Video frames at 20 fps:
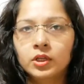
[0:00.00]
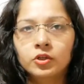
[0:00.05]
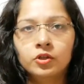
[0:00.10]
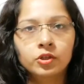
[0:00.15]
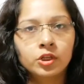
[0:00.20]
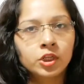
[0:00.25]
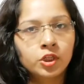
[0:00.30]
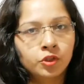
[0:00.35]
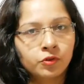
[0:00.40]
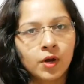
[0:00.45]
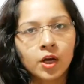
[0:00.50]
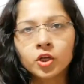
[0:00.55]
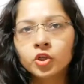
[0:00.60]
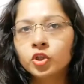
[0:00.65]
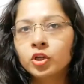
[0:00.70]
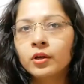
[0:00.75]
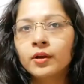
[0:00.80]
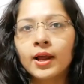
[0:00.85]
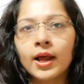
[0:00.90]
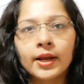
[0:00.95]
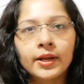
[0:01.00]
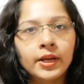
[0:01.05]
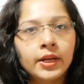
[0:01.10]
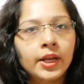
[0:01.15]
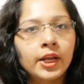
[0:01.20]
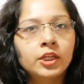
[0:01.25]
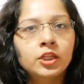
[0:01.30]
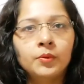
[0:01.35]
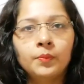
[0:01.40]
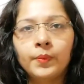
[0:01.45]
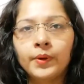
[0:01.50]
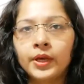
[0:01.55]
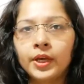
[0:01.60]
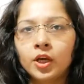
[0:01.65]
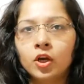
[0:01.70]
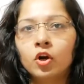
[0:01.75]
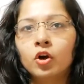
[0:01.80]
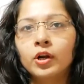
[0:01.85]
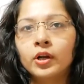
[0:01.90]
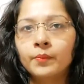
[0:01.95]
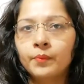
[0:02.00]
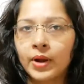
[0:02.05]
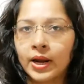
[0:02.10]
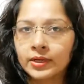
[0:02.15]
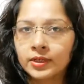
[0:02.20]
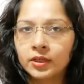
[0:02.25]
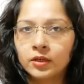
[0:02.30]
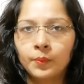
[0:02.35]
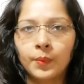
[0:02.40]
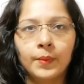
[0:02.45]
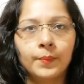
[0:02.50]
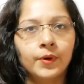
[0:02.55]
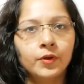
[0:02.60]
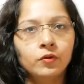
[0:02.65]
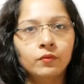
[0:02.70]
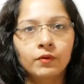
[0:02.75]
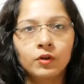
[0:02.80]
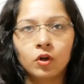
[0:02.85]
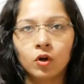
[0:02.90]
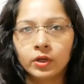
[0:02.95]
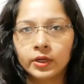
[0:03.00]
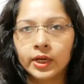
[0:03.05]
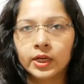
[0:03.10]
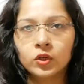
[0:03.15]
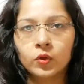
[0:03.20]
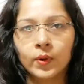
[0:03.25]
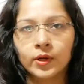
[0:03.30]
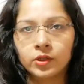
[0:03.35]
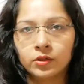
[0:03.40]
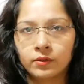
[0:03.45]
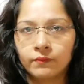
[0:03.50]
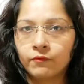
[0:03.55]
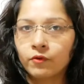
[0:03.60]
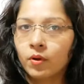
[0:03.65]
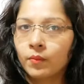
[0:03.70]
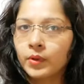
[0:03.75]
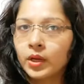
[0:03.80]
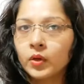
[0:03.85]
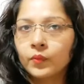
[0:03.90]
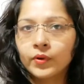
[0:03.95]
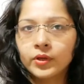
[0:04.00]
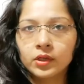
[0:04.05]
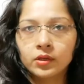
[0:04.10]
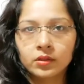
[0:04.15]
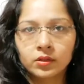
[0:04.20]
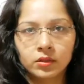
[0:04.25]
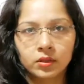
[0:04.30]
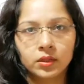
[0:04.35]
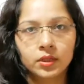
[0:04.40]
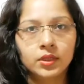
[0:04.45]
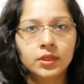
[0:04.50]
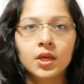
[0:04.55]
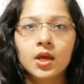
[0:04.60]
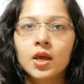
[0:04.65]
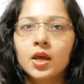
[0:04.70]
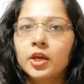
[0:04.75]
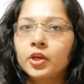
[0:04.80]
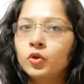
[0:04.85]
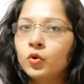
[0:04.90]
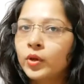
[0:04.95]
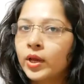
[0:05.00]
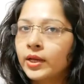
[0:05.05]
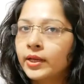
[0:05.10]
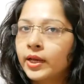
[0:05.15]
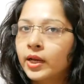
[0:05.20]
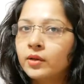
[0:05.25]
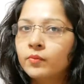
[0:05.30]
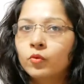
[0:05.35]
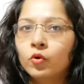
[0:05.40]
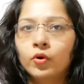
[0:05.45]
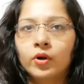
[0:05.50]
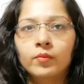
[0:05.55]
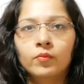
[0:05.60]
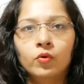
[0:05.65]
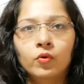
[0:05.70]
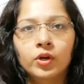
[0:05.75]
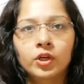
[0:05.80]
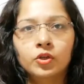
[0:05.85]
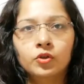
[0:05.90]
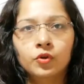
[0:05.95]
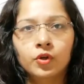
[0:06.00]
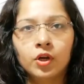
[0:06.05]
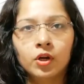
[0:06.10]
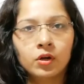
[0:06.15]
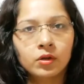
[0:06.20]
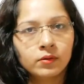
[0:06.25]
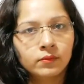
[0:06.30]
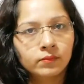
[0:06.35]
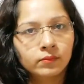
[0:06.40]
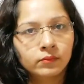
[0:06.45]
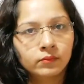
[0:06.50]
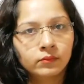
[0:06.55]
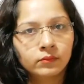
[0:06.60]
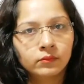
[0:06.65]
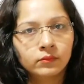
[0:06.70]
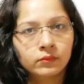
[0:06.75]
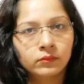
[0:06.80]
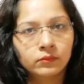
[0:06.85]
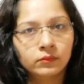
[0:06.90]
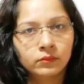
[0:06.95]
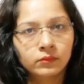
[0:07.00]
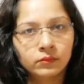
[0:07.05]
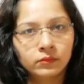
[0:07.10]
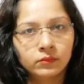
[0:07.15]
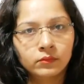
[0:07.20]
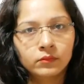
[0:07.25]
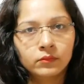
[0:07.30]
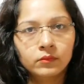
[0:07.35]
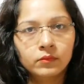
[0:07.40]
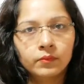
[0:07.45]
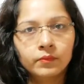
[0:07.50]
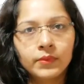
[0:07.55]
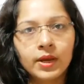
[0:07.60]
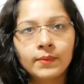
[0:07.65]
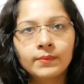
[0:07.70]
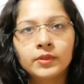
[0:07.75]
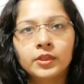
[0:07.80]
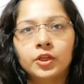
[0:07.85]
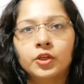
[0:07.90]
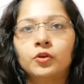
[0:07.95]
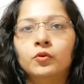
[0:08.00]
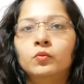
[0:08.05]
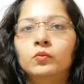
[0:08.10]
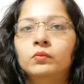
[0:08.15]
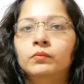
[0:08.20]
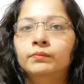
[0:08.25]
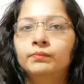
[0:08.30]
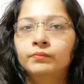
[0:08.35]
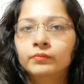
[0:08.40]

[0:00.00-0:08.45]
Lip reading: In structure and in ATP or in practical paper, you will not get question from liquid crystals. You can get more and more into your MCQ.